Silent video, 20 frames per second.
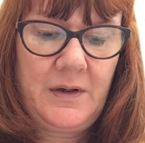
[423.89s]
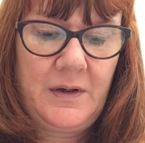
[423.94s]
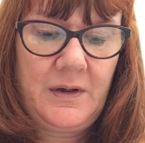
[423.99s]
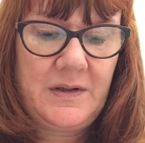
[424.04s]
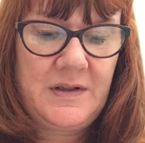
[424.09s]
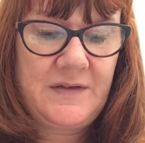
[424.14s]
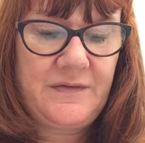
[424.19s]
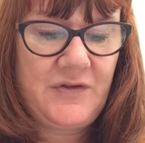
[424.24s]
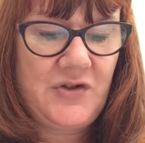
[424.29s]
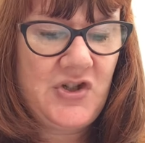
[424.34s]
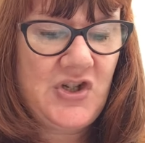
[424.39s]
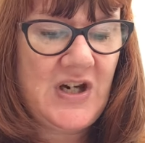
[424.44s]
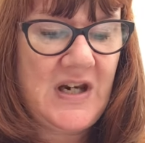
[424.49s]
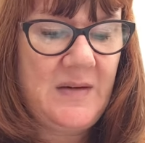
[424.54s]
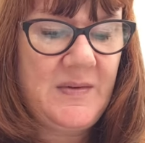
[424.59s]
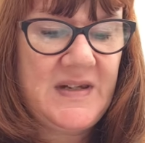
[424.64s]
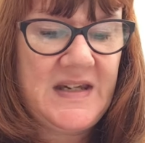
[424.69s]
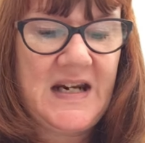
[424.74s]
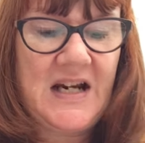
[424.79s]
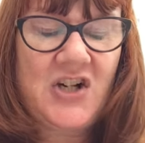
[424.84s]
different
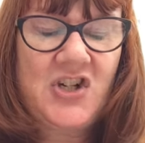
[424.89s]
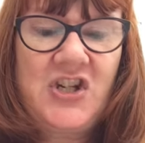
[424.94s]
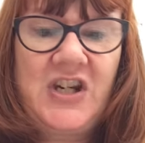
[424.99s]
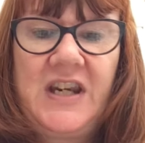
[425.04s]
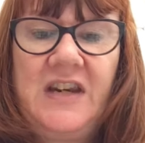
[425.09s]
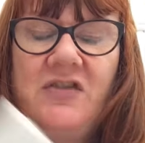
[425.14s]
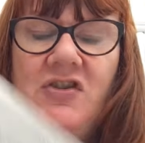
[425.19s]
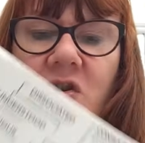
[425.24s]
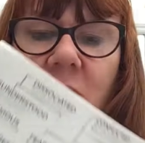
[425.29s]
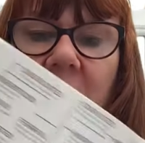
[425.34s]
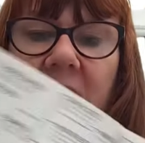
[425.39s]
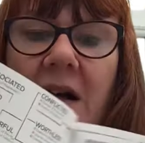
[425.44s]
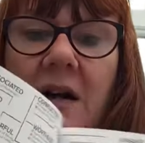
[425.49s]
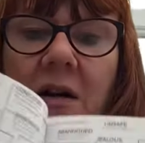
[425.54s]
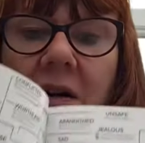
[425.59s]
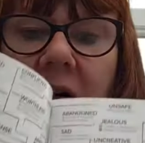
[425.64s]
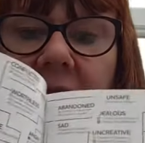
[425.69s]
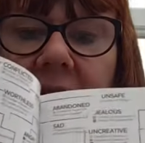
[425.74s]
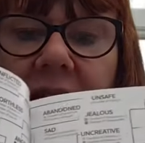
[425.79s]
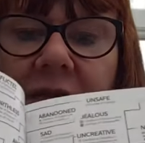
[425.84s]
chambers, and it actually gives you a
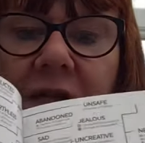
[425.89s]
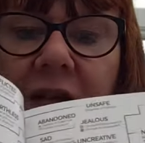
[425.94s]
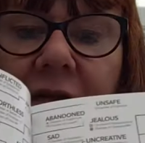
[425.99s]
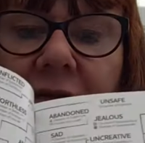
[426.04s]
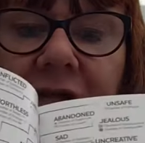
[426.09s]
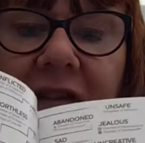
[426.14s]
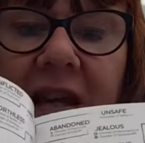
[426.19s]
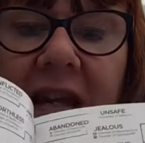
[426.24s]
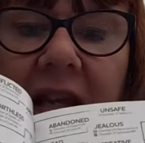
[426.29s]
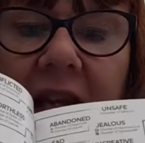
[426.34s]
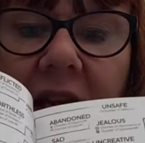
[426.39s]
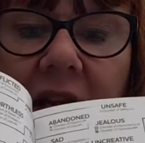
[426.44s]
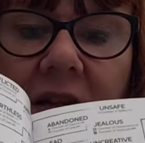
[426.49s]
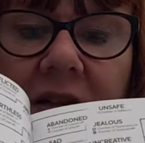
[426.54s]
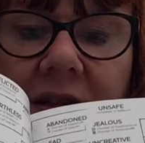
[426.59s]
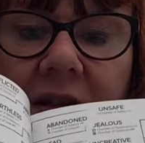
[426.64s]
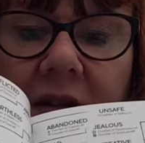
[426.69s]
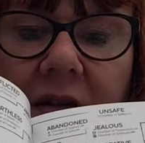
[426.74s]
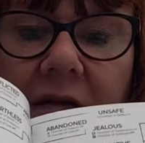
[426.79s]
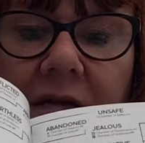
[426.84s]
guide if you're feeling a
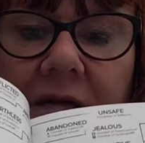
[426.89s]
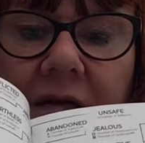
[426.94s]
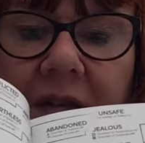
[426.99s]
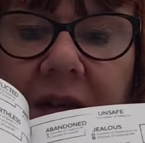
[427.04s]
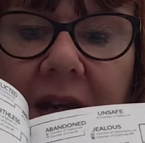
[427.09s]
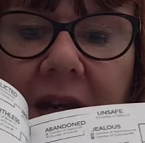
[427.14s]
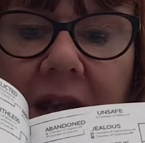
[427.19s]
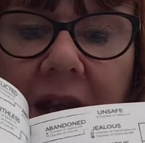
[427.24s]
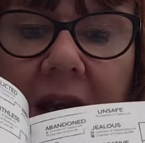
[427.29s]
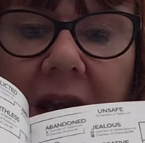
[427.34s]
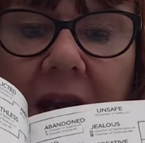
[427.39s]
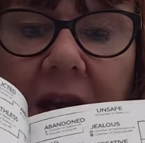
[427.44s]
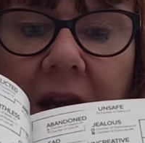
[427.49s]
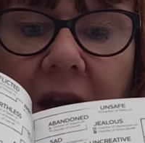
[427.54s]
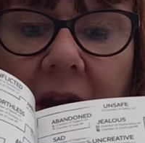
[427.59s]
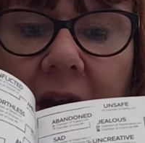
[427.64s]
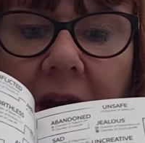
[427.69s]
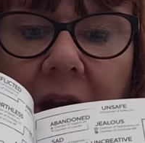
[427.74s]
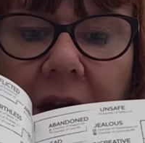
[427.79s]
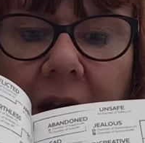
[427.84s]
certain feeling,
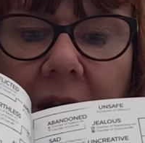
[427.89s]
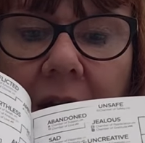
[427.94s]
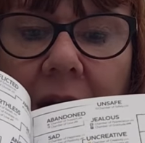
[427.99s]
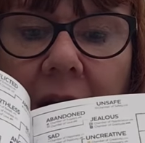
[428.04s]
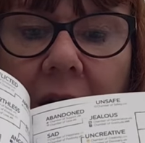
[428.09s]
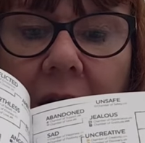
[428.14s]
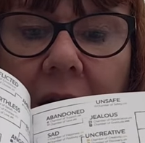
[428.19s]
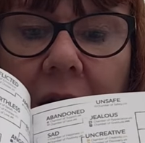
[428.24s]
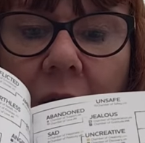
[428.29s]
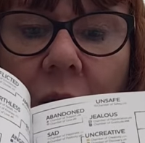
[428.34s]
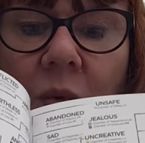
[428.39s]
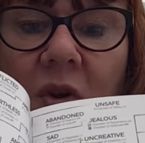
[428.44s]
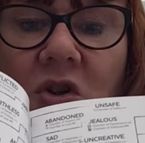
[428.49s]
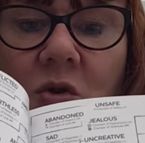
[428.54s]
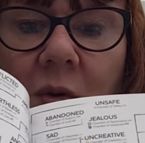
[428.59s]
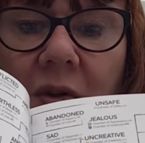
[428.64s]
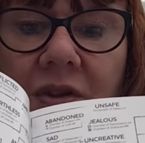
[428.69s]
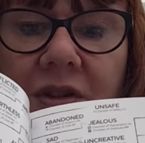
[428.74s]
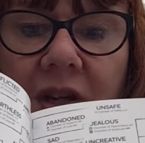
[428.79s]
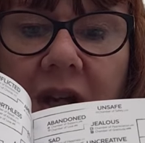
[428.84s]
which
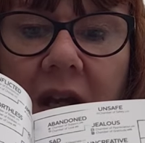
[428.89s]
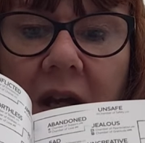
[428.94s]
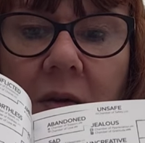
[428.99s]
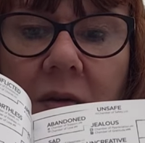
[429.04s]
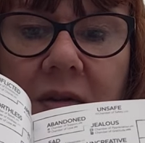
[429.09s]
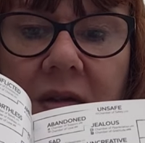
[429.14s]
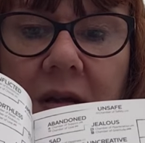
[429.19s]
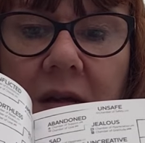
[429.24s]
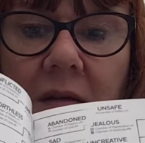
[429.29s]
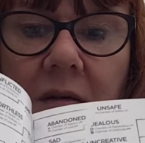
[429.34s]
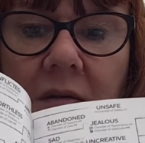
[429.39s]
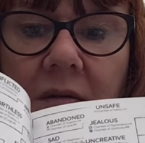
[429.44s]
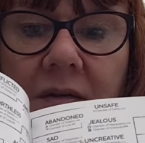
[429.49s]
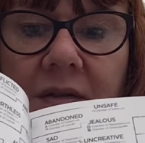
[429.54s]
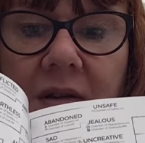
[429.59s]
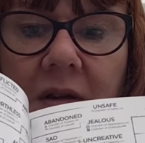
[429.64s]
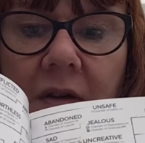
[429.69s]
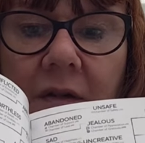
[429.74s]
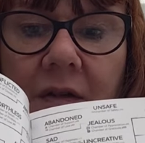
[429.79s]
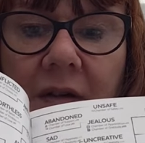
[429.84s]
one to go to.
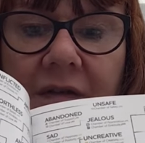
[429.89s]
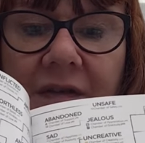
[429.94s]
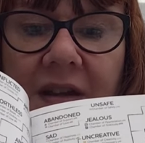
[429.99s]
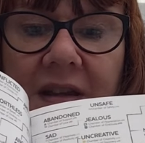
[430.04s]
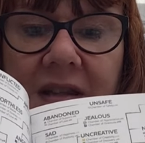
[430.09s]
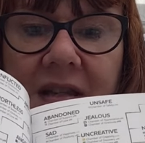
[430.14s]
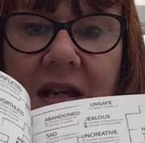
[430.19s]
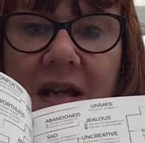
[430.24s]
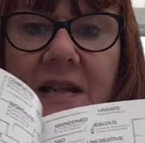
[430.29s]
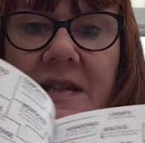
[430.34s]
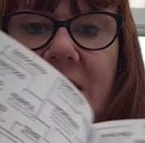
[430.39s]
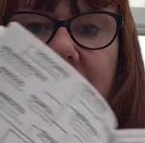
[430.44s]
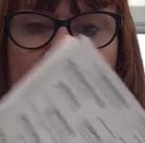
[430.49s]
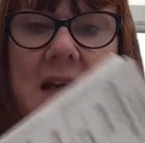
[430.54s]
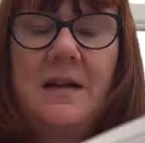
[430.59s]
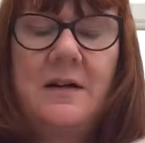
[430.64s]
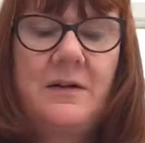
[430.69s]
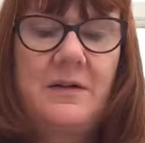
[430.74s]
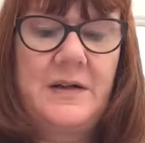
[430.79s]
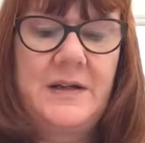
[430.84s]
So a fantastic
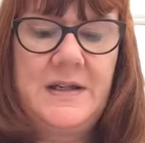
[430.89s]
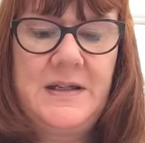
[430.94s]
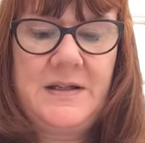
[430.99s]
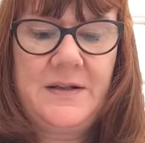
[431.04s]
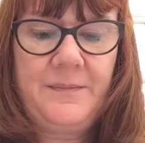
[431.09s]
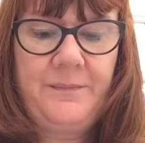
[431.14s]
guide.